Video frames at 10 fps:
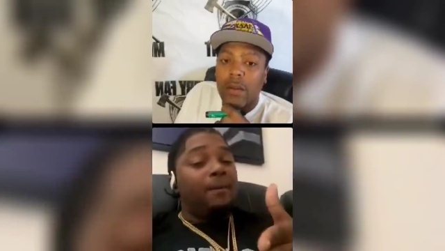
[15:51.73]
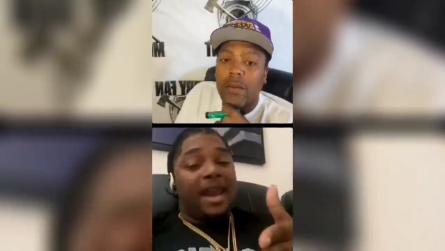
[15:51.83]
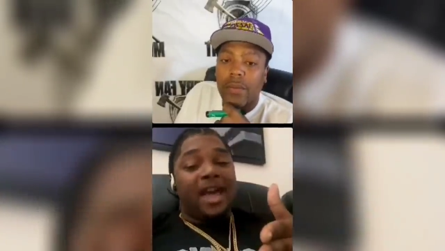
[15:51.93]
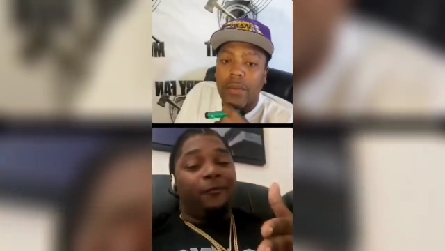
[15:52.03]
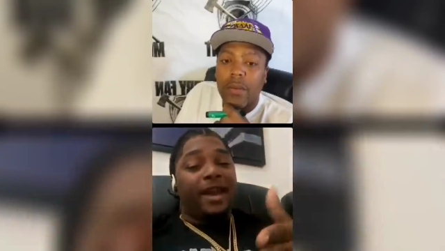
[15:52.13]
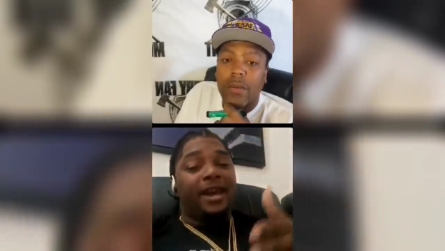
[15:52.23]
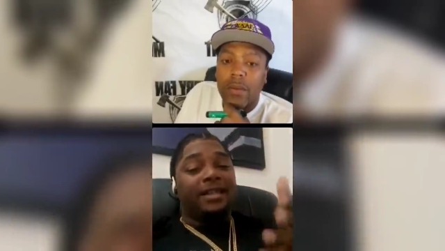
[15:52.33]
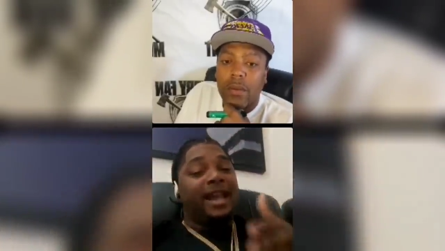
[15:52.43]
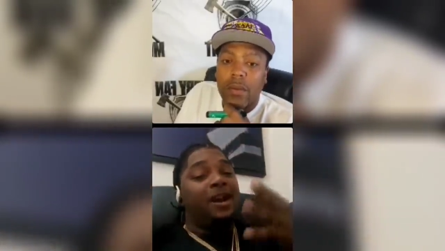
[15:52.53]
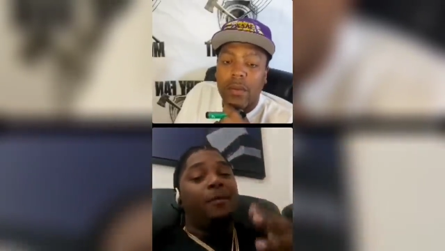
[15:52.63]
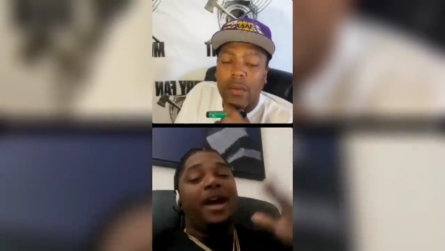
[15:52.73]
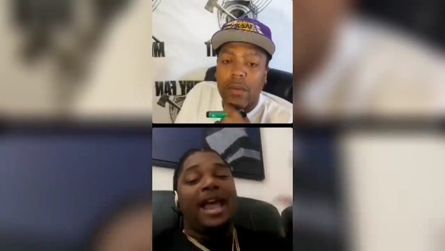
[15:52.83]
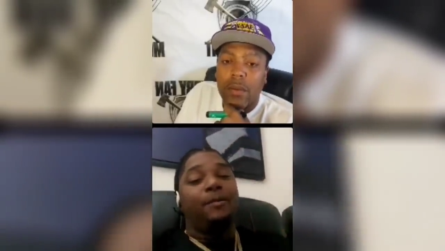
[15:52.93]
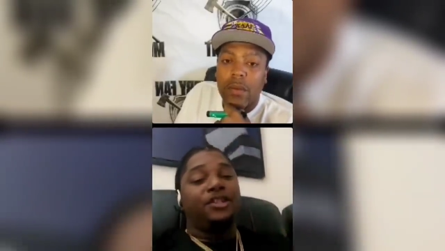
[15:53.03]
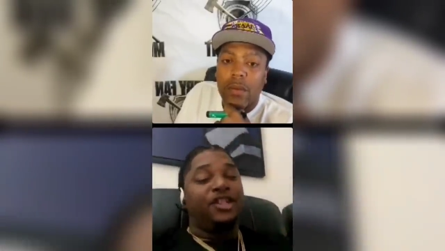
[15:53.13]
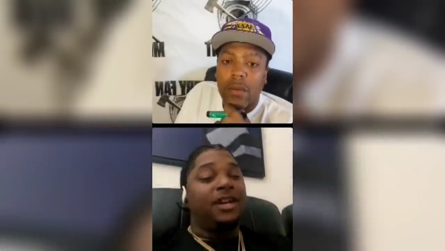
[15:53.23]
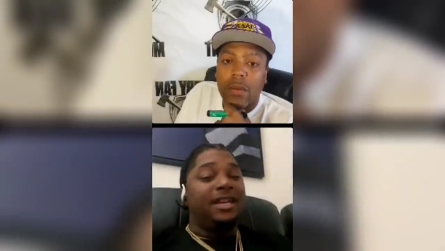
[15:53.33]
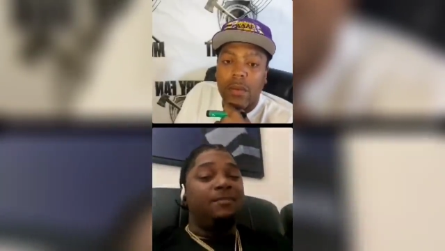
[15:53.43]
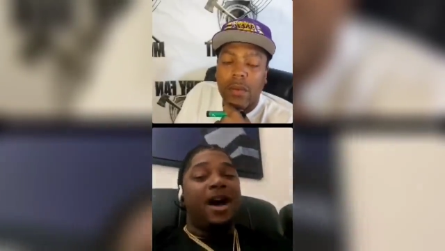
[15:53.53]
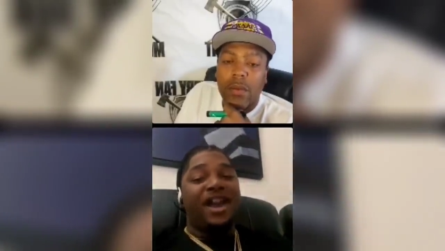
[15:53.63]
Speaker 1: I'm laughing at is everybody that was shunned
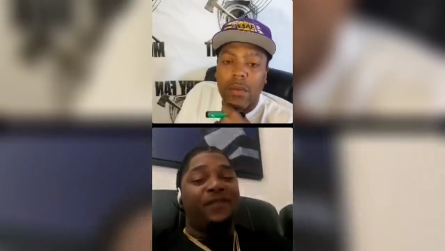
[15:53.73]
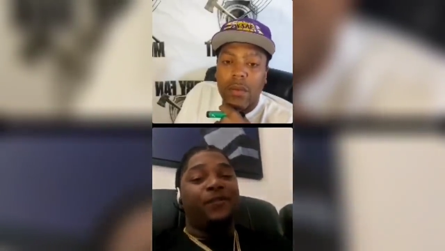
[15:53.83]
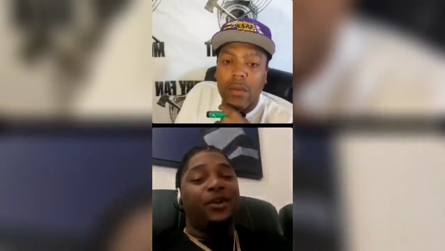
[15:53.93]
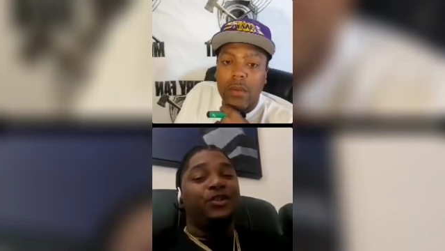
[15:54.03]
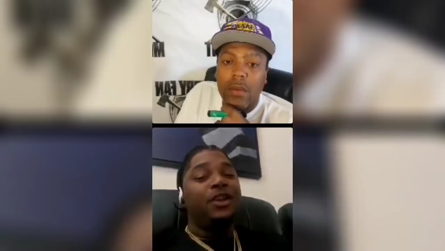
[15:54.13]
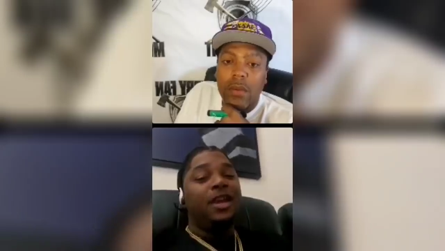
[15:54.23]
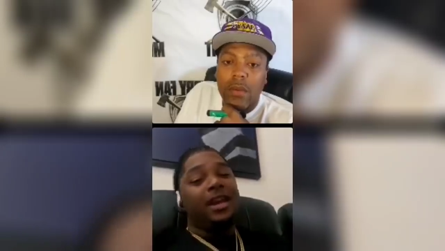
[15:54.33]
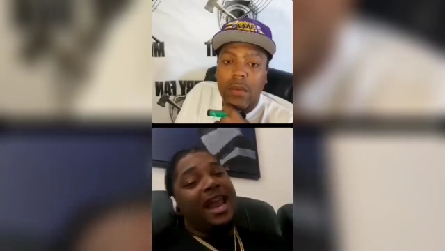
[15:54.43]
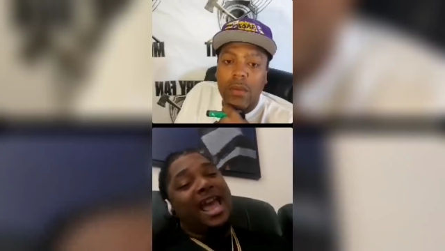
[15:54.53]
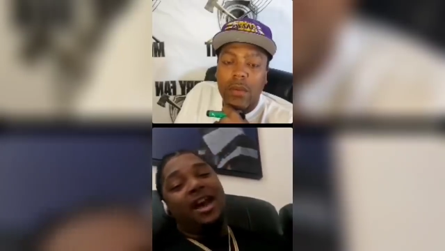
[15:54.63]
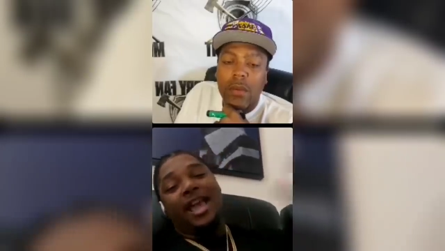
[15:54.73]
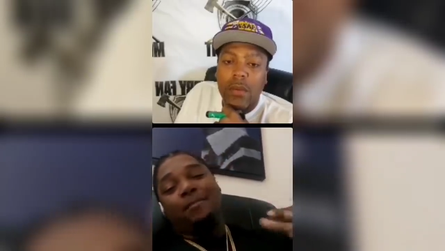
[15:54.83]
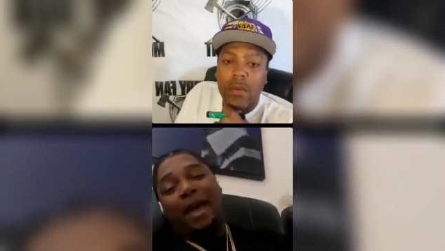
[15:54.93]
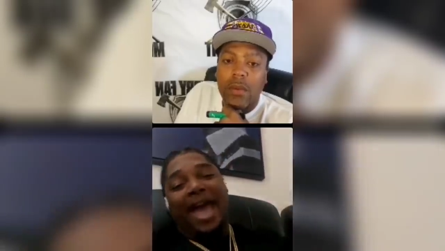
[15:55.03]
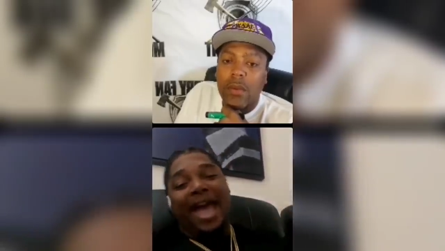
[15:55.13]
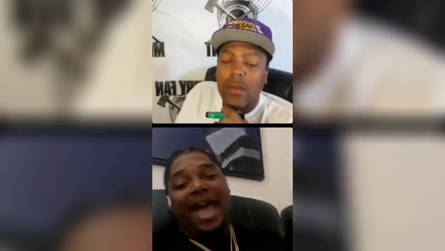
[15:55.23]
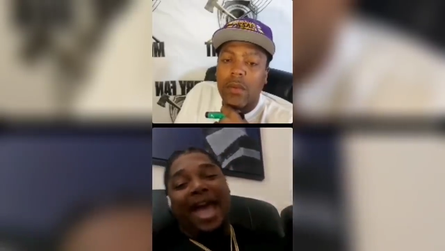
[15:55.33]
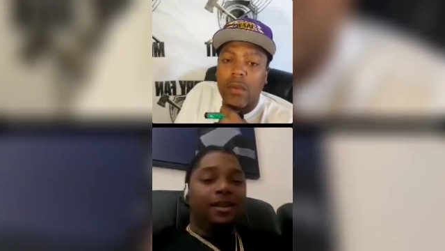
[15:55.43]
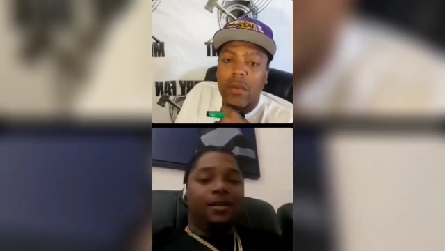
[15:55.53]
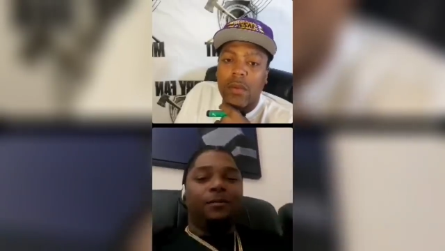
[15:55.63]
him out at first. Now they back.
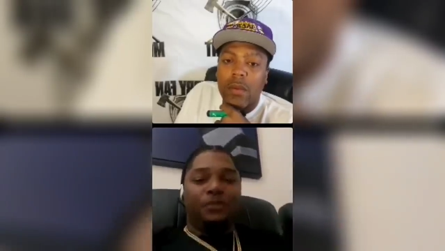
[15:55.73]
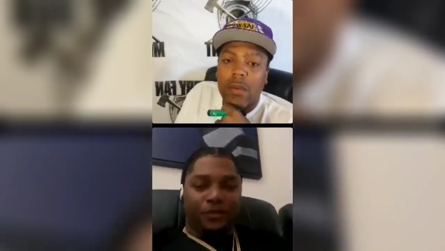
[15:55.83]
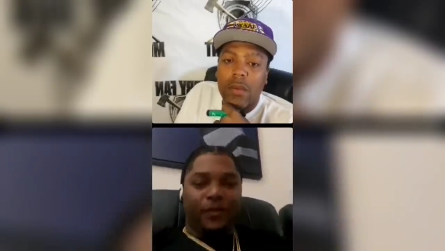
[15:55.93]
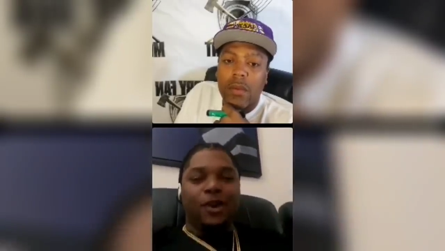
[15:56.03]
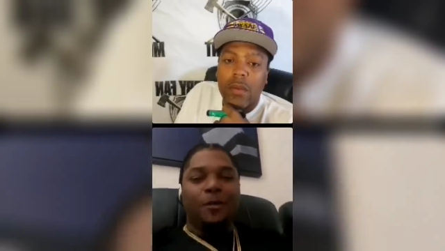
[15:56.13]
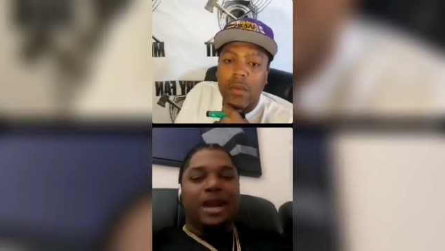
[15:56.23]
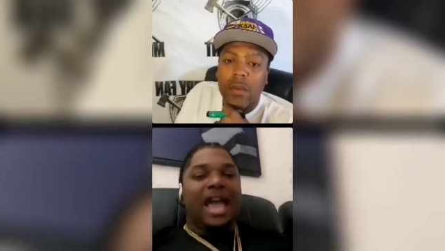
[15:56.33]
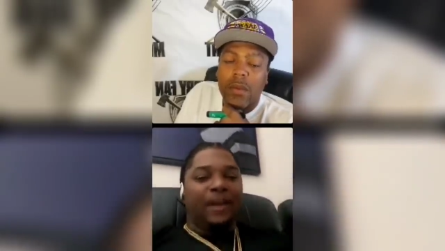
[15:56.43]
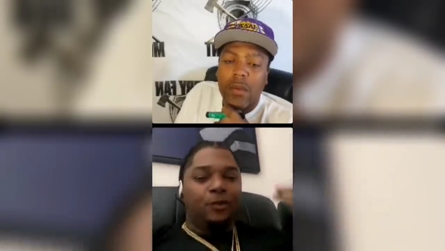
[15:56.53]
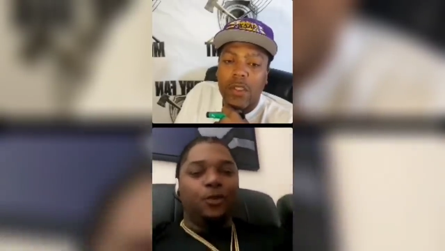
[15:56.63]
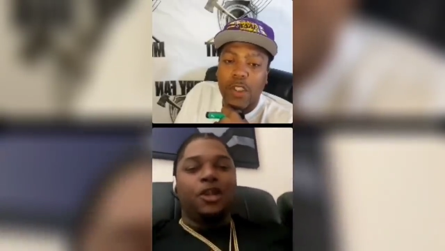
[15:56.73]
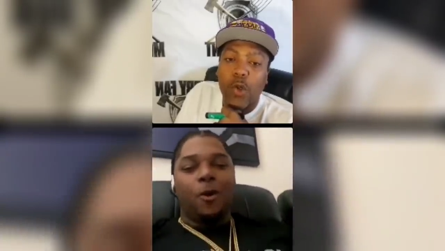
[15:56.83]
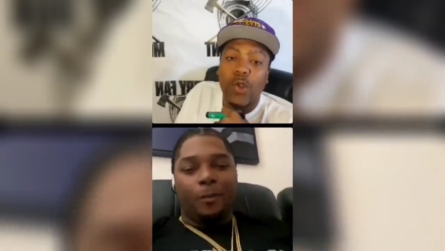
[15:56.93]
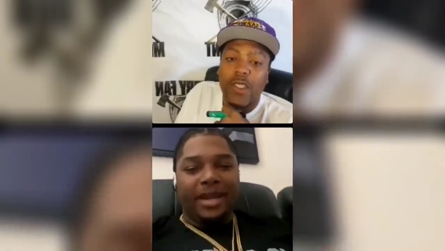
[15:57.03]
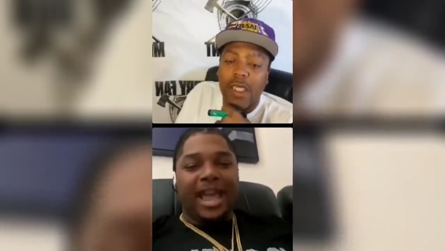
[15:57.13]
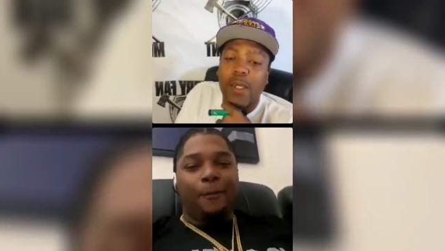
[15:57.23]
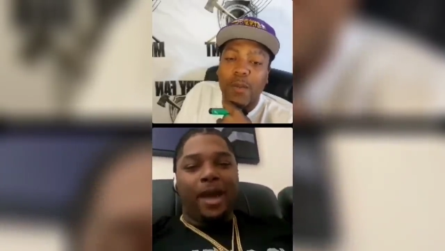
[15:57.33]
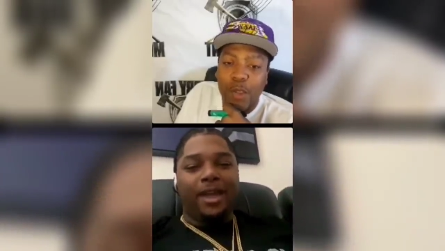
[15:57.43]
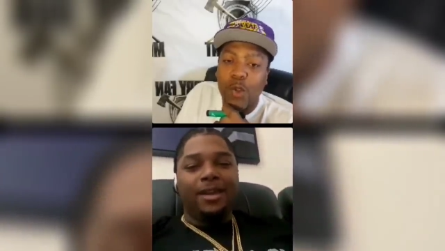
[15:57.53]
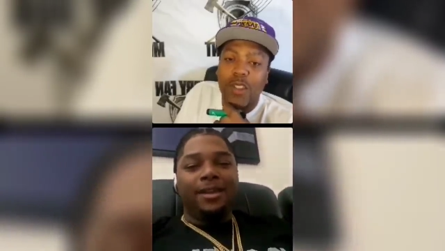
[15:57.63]
You feel me? Like if you was gonna be that, that
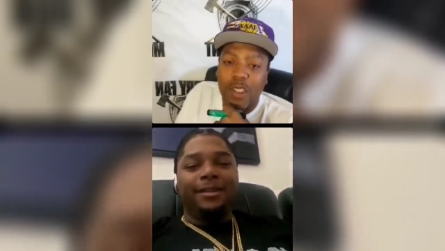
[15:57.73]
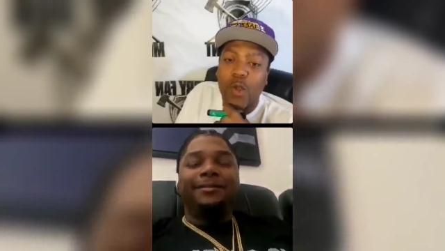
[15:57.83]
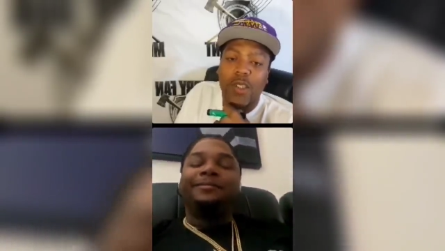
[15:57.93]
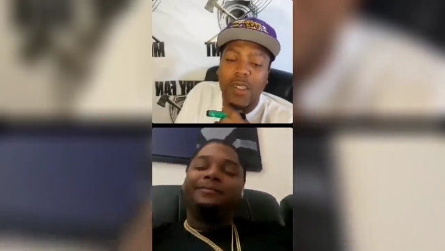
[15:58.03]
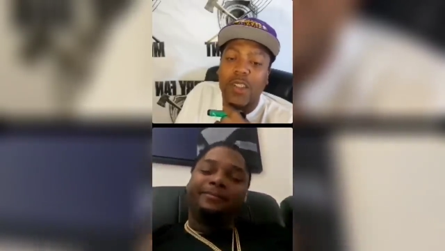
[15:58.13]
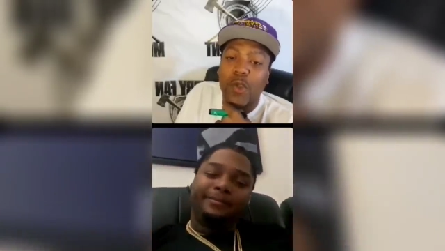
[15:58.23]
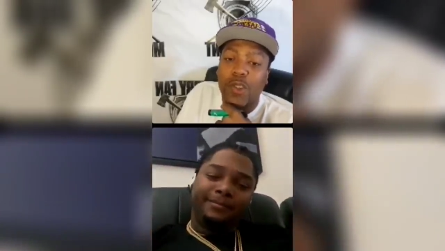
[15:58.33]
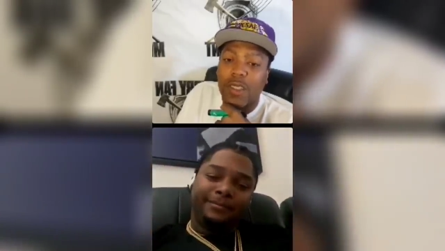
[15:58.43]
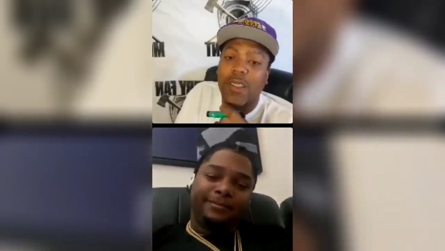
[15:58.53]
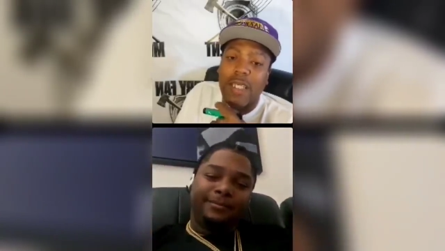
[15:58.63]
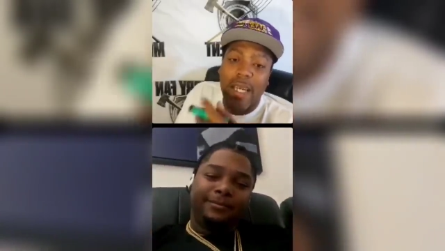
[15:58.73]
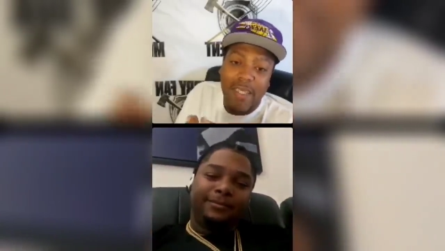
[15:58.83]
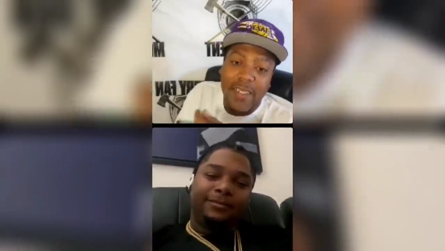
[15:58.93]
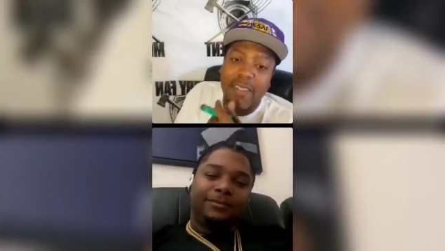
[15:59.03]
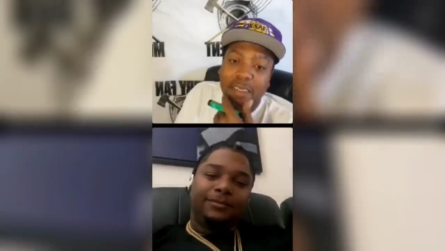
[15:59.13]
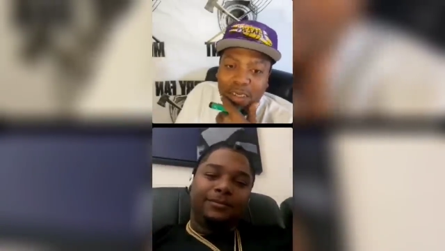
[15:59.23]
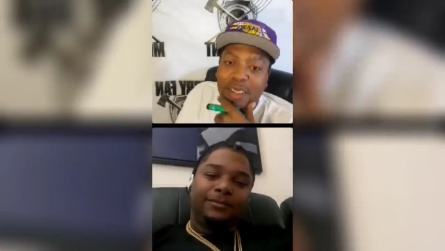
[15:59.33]
way,
Speaker 2: using his talent